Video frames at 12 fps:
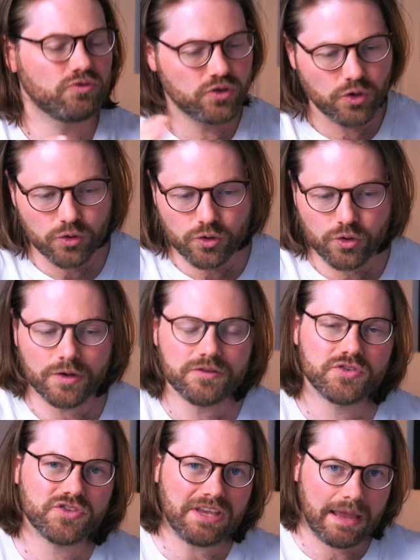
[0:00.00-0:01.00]
two
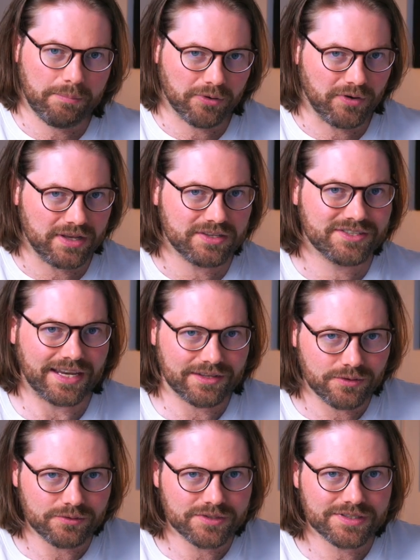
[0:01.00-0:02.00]
separate
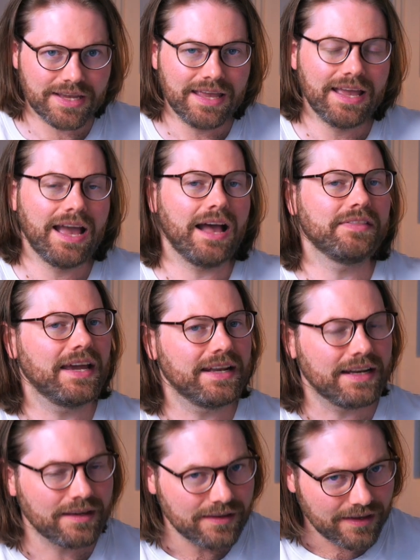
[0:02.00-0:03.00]
signals and
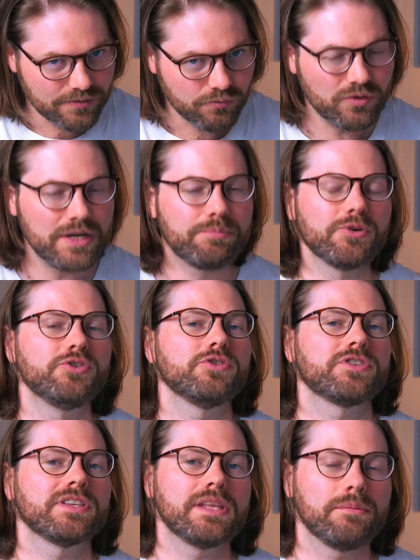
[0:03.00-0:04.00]
then
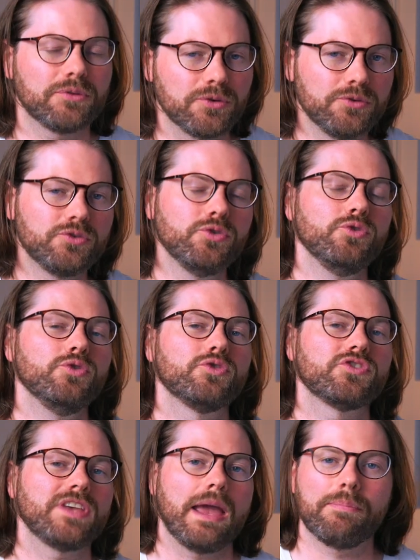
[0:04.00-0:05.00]
reproducing them through two
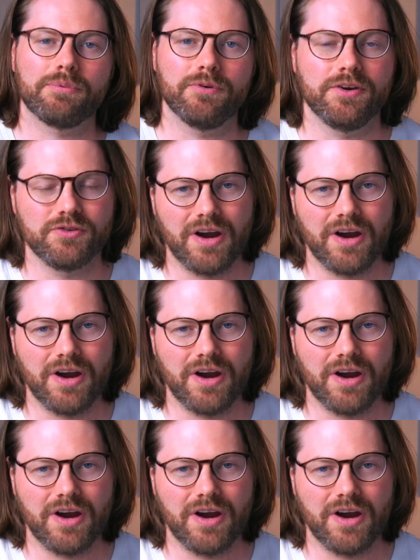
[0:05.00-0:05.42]
separate